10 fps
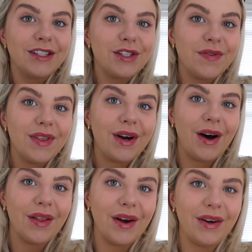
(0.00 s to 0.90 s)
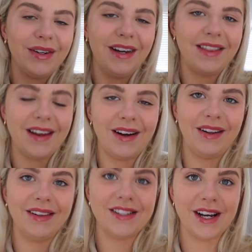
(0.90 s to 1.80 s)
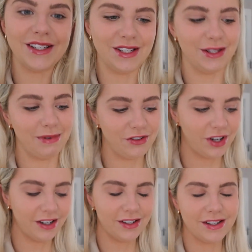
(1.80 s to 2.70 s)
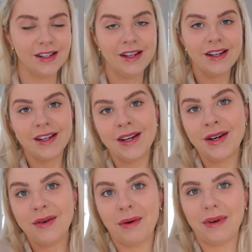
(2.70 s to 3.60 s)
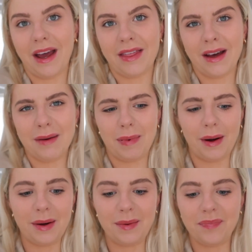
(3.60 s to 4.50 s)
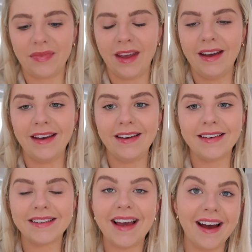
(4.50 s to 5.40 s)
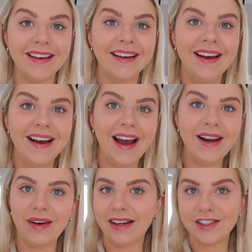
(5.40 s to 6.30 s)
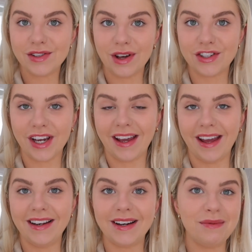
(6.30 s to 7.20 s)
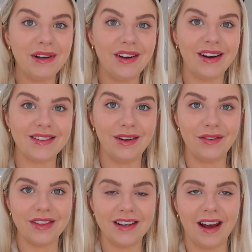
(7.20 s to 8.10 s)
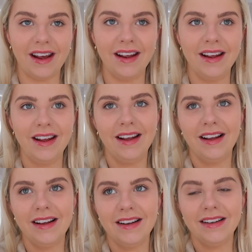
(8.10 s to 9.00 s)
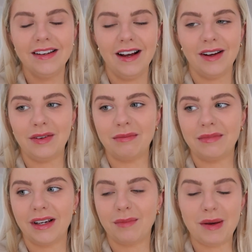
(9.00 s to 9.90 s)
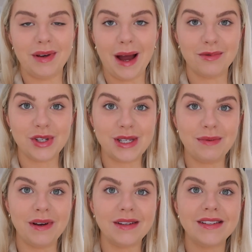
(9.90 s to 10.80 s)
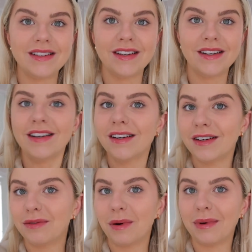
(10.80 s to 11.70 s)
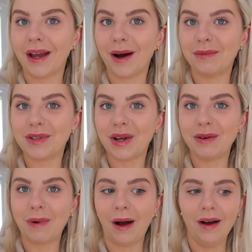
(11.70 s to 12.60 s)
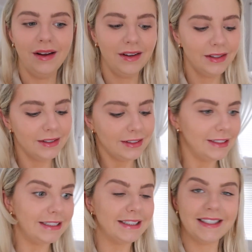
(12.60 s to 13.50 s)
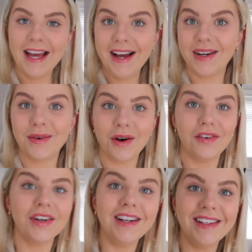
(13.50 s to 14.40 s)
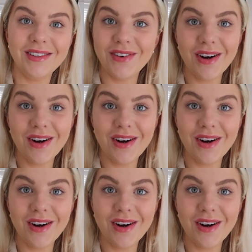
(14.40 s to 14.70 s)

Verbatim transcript: just for the car though, and then I'll change into my trainers when we get there, but yeah, anyway, just thought I'd check in. I'll bring you guys along for the day and maybe capture snippets of what we get up to, but yeah, we're off on a little